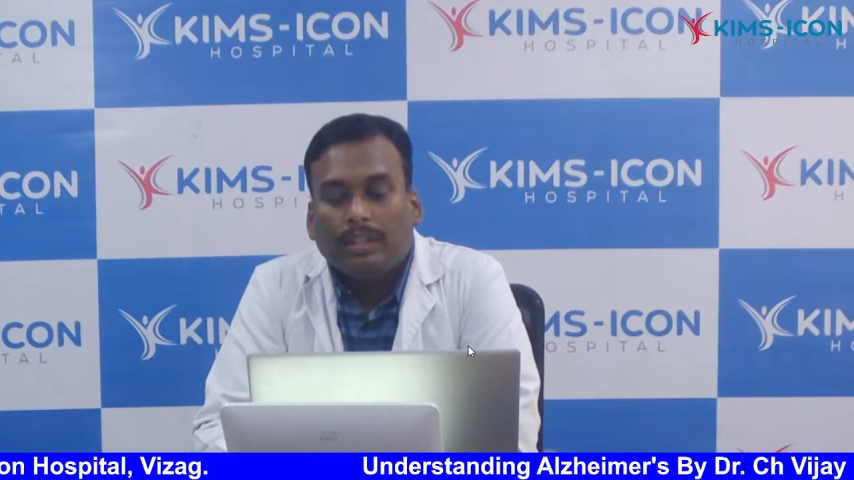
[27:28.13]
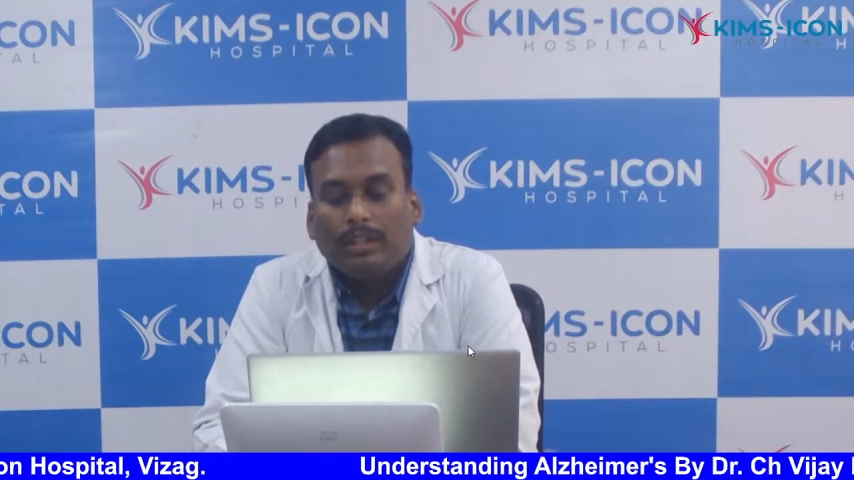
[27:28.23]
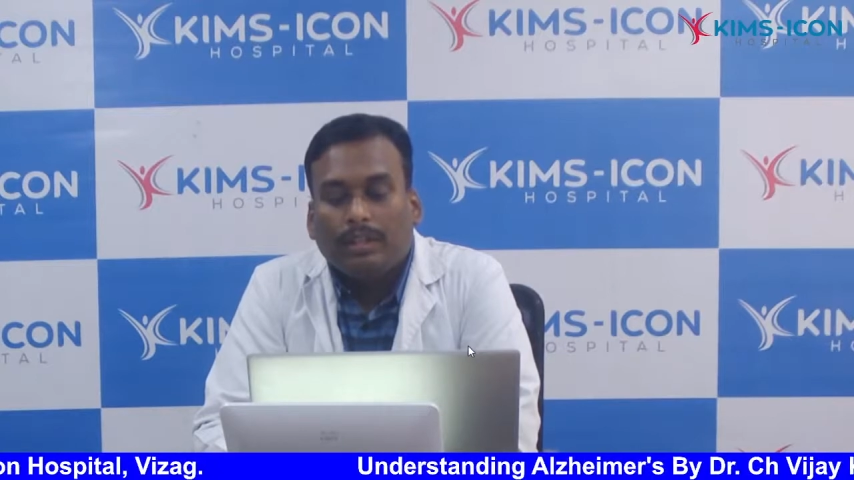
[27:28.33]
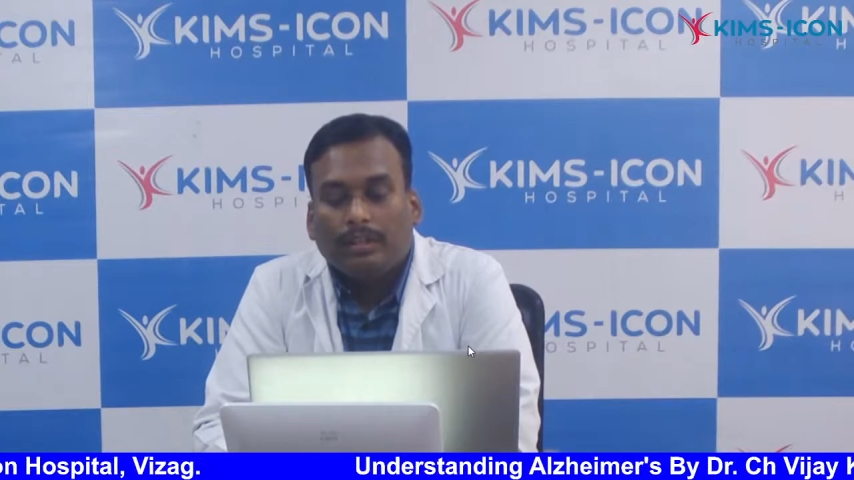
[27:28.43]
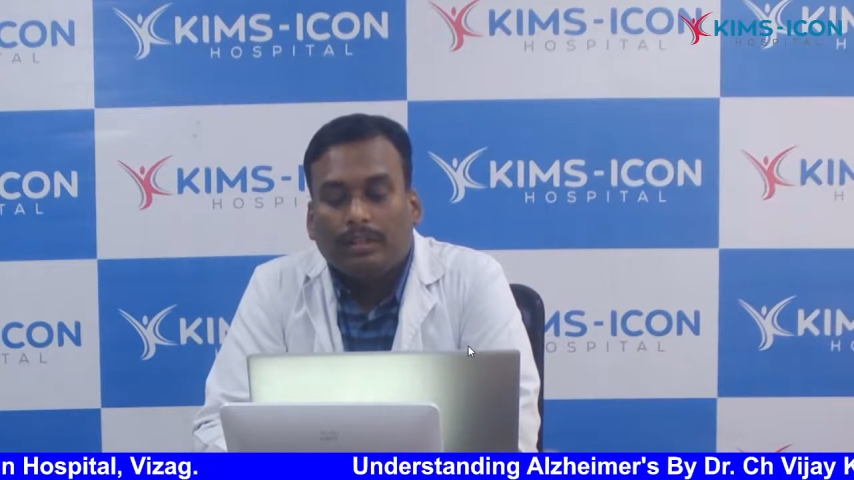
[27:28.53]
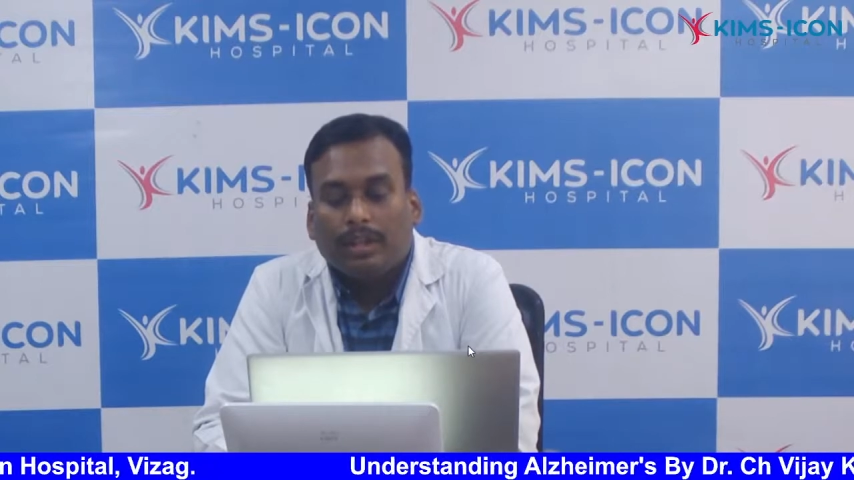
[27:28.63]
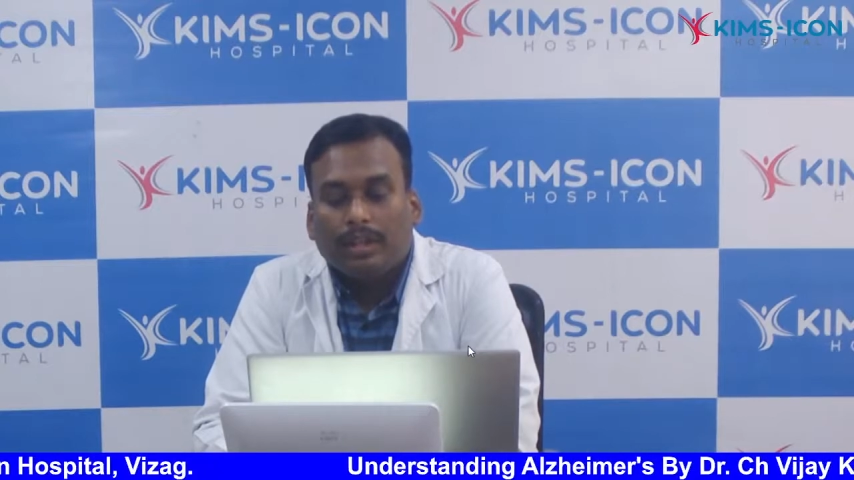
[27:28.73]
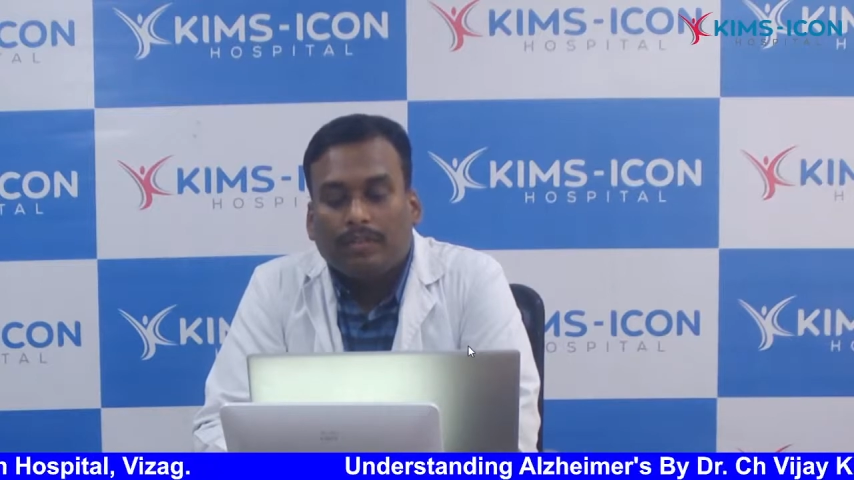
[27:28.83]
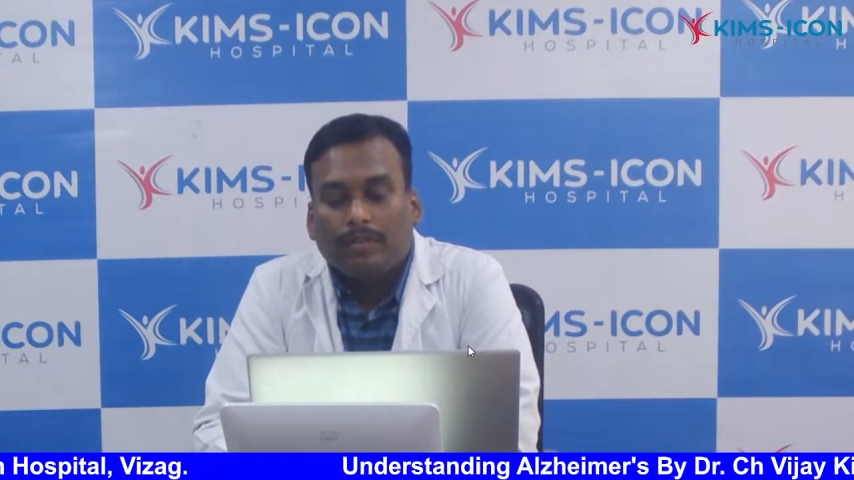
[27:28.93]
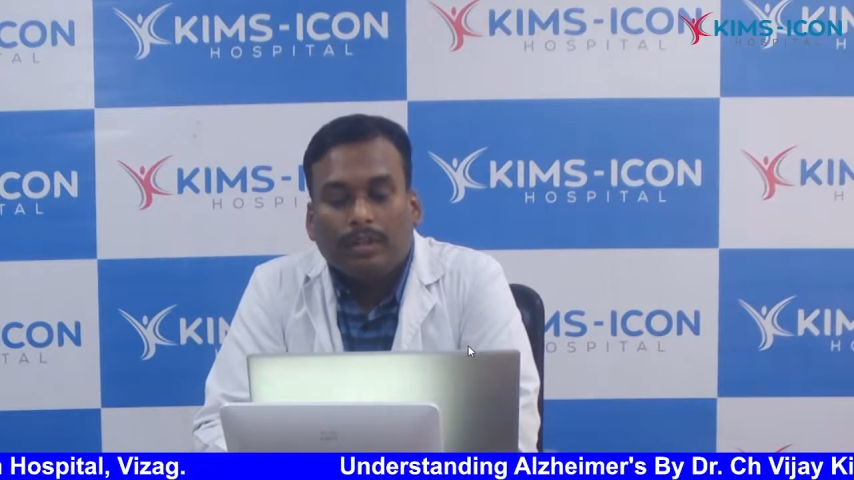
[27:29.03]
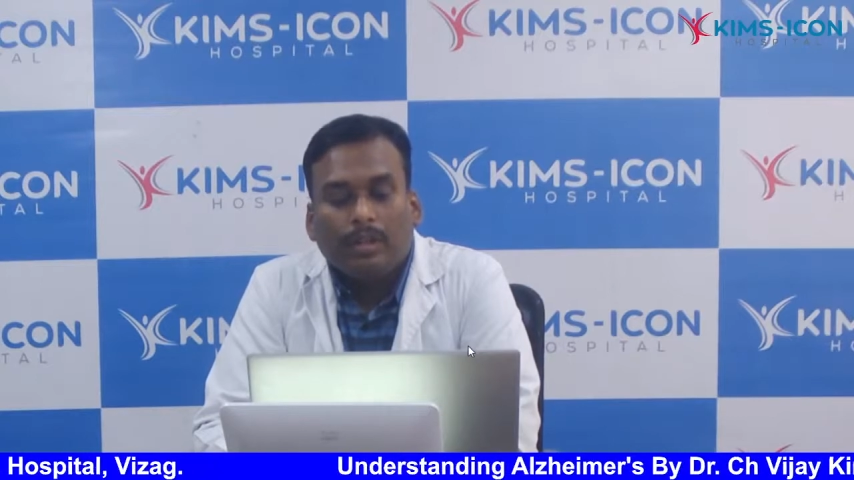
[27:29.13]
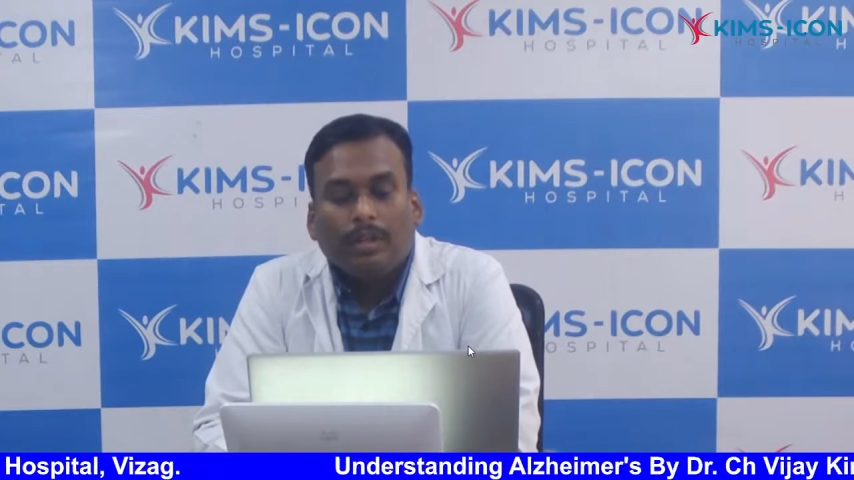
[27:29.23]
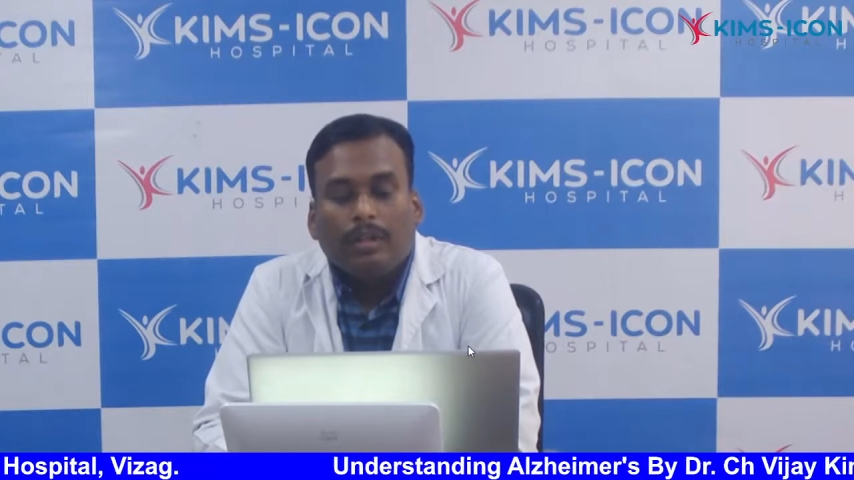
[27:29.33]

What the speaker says: the country.